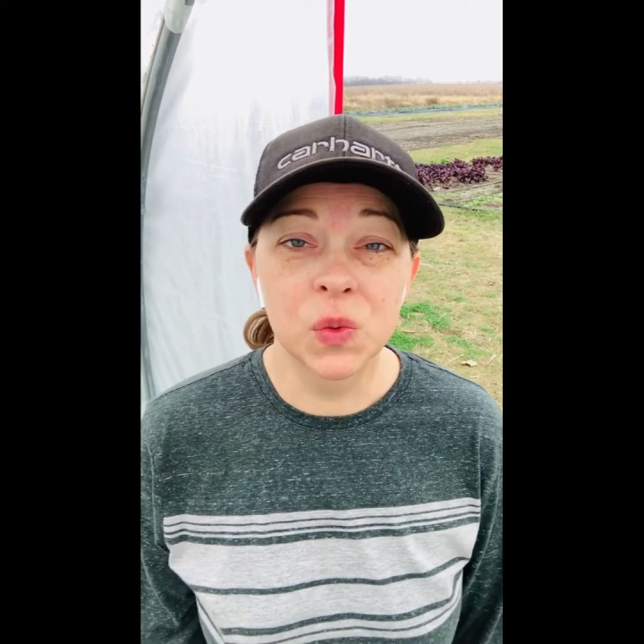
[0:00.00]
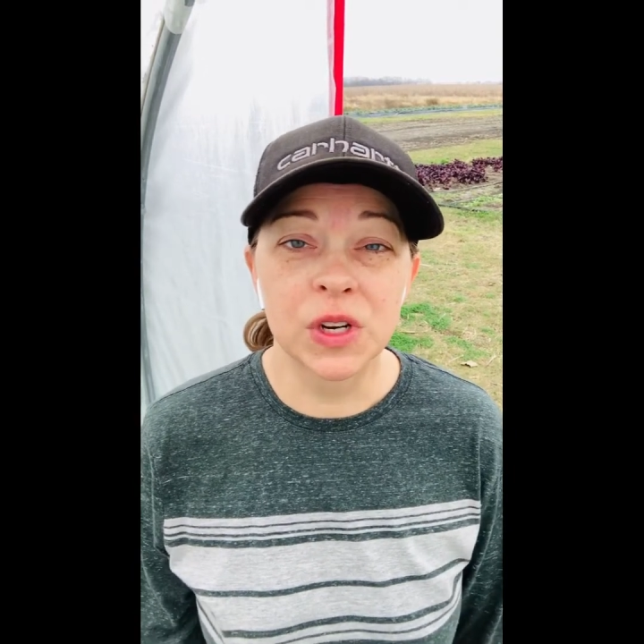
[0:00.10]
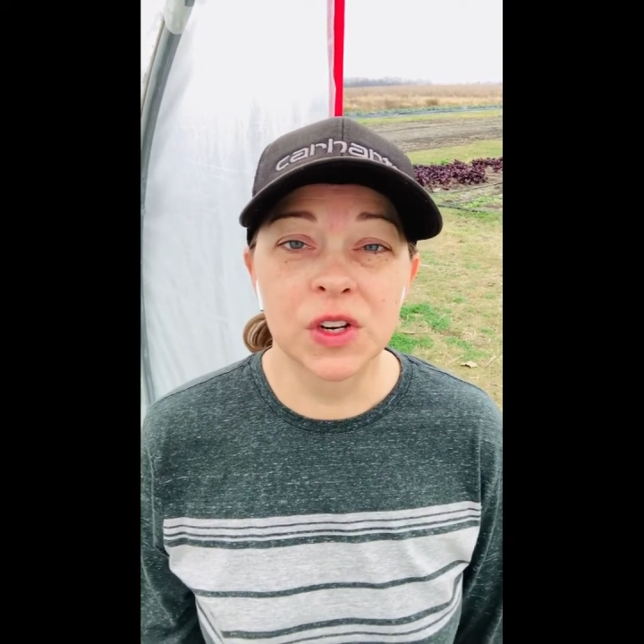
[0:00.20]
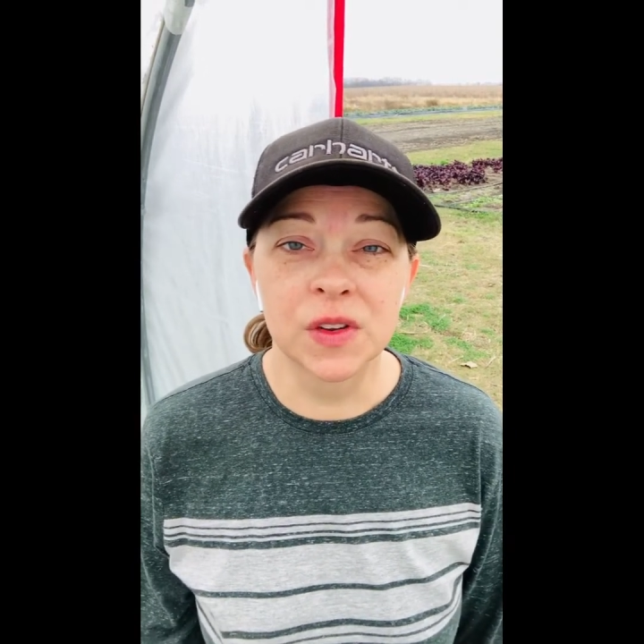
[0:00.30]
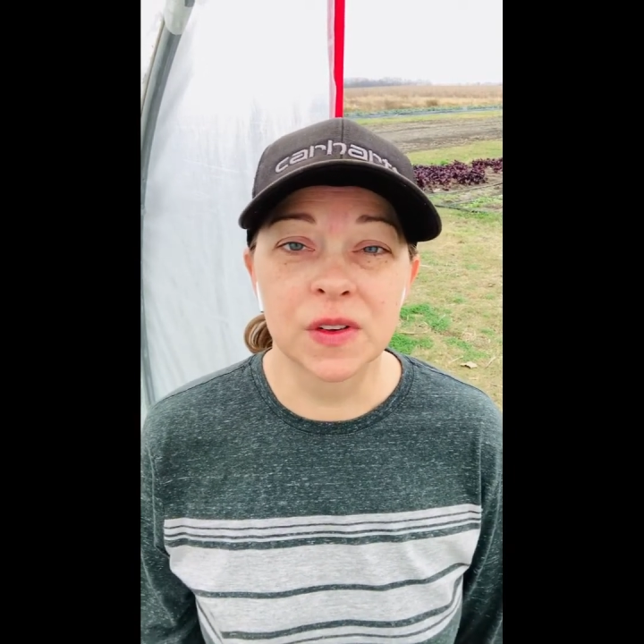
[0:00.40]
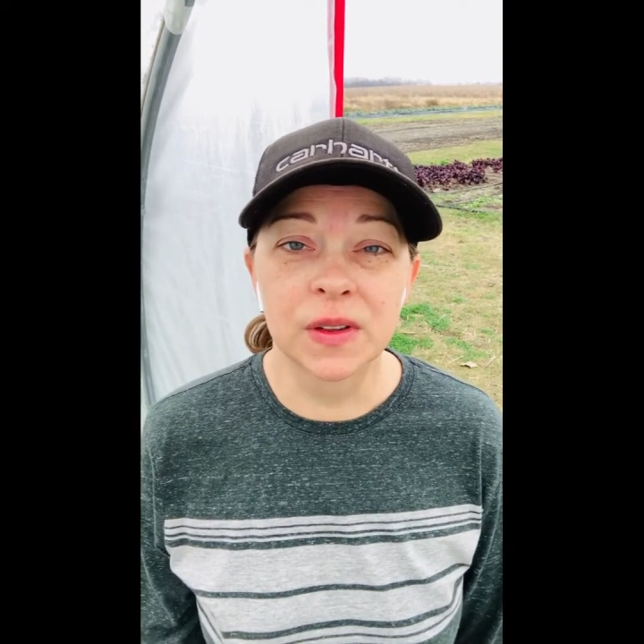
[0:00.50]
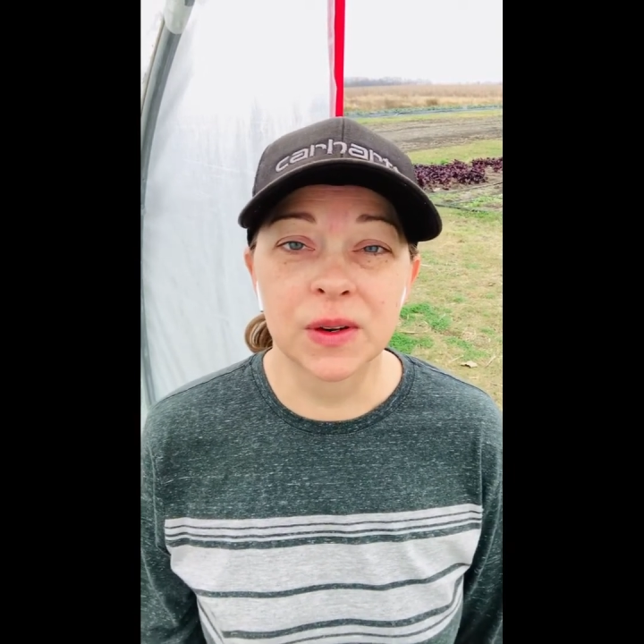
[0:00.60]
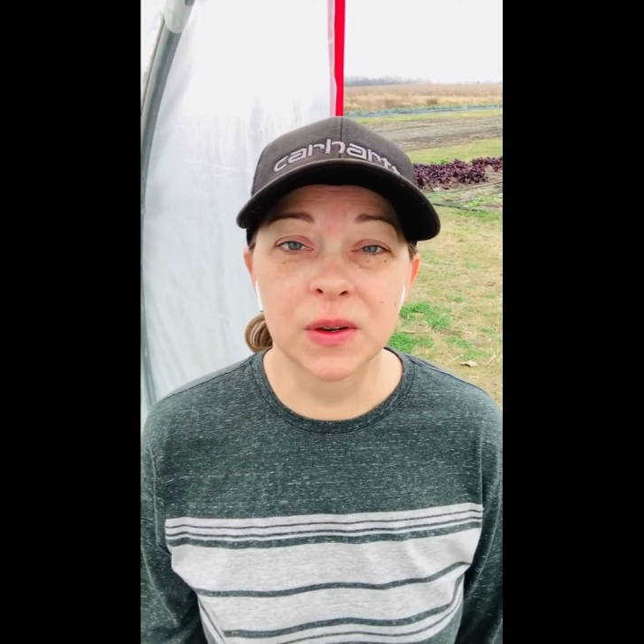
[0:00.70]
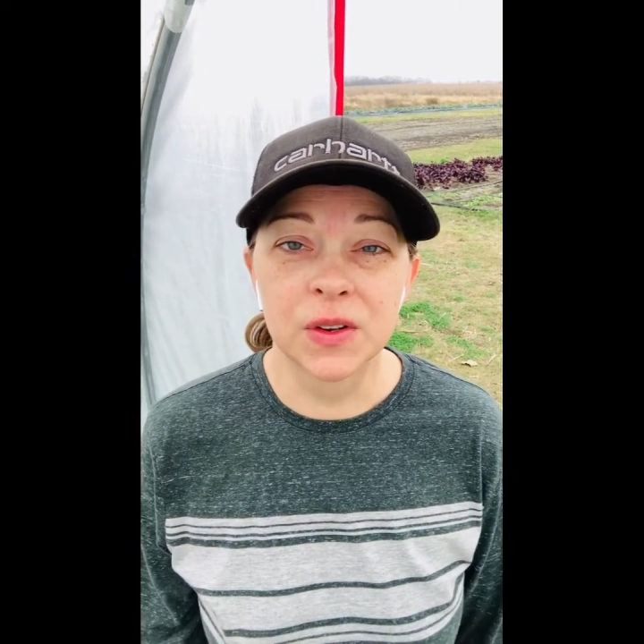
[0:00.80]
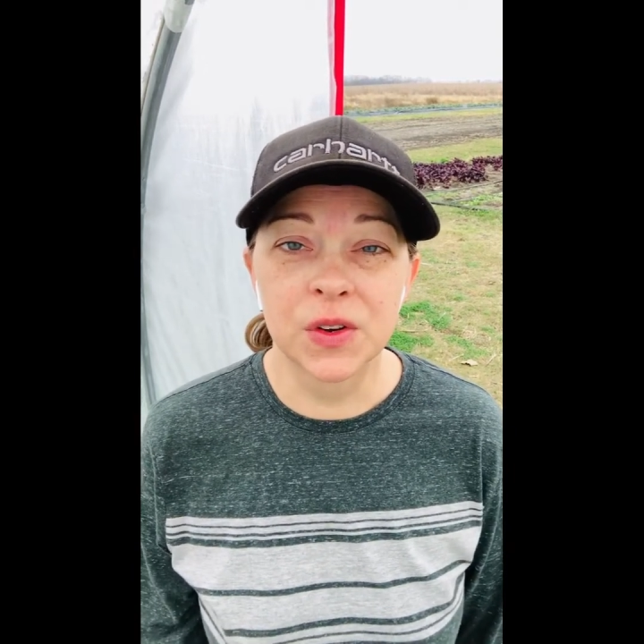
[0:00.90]
which is a
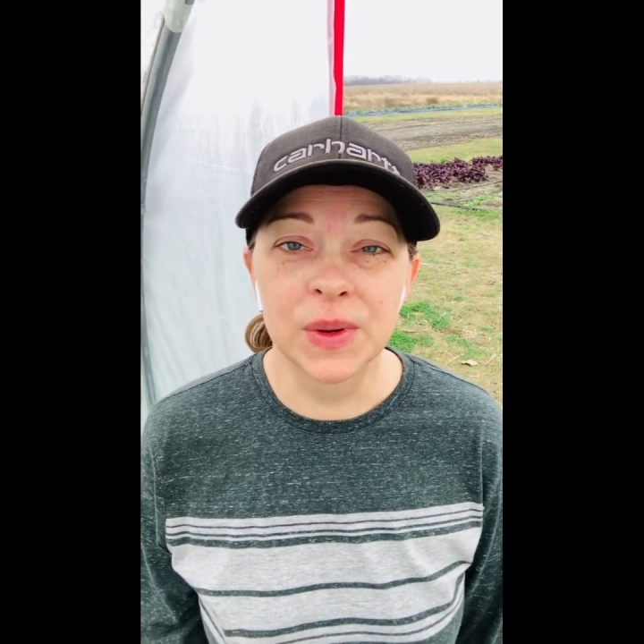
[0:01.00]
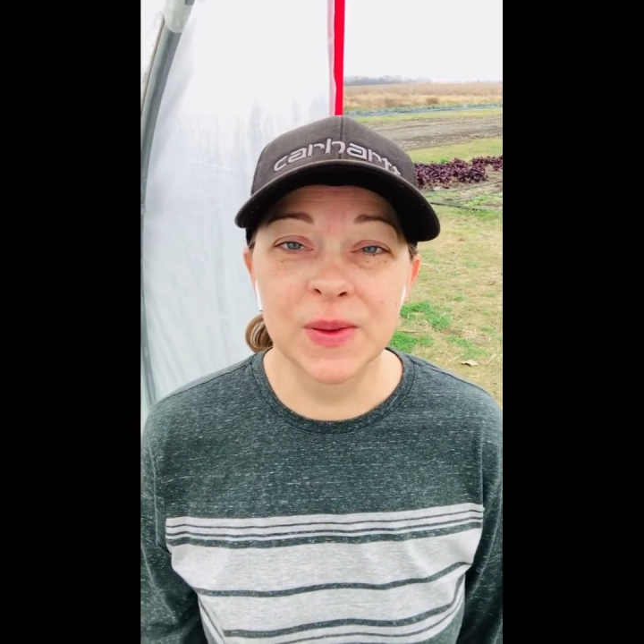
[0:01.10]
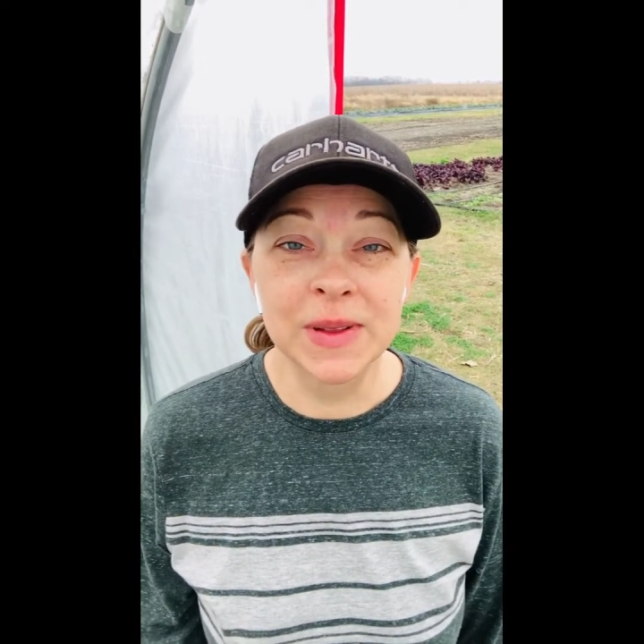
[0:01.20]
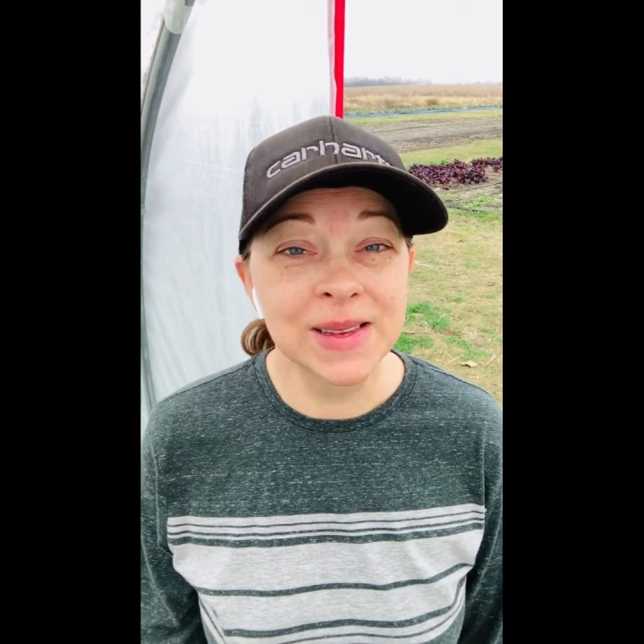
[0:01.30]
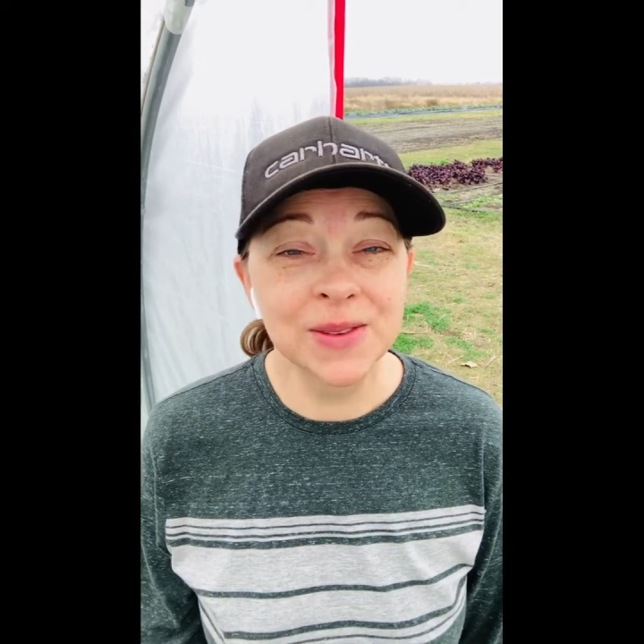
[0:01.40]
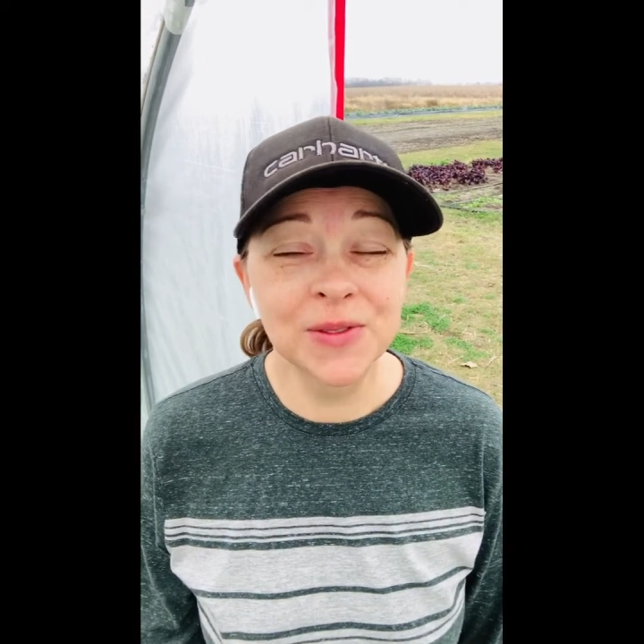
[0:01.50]
little too expensive